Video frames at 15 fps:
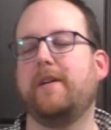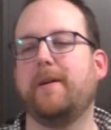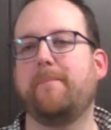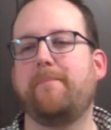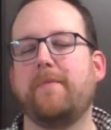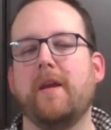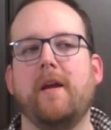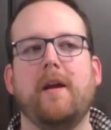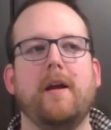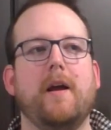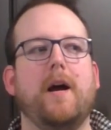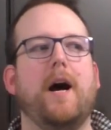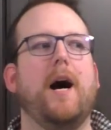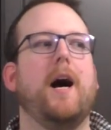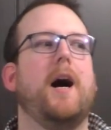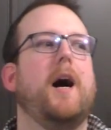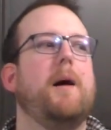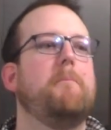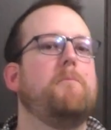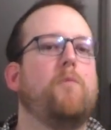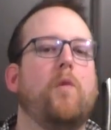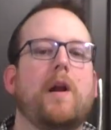Yeah.
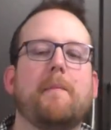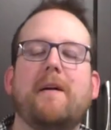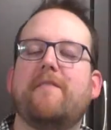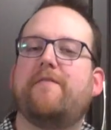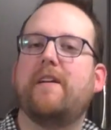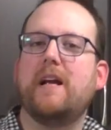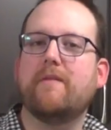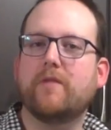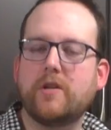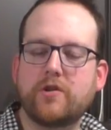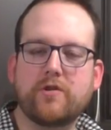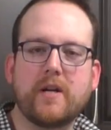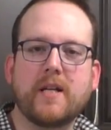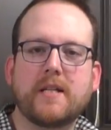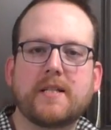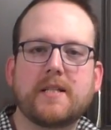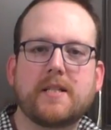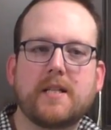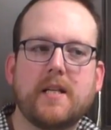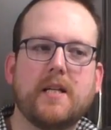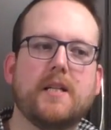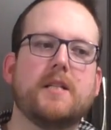One of my favorite
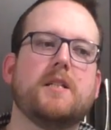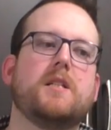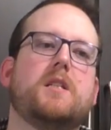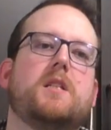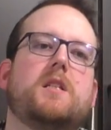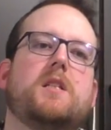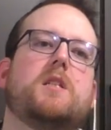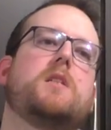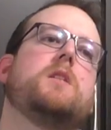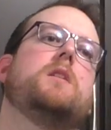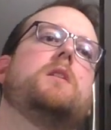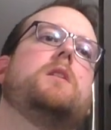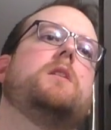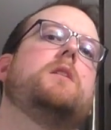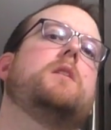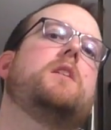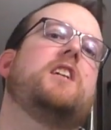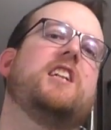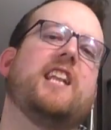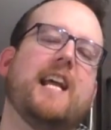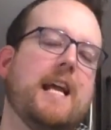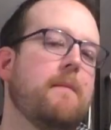drinks is
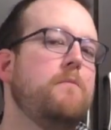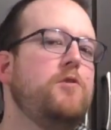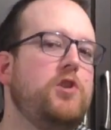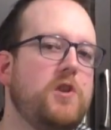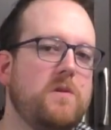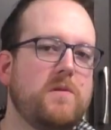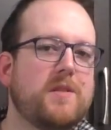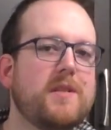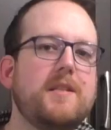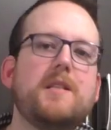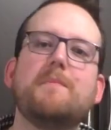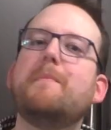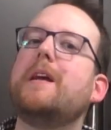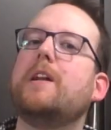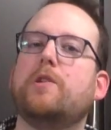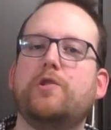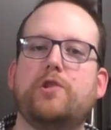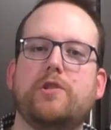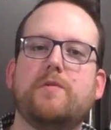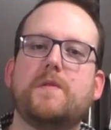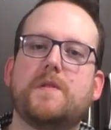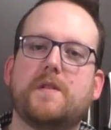clam juice and tomato
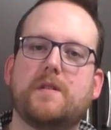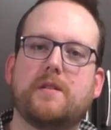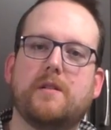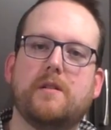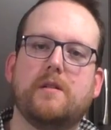juice,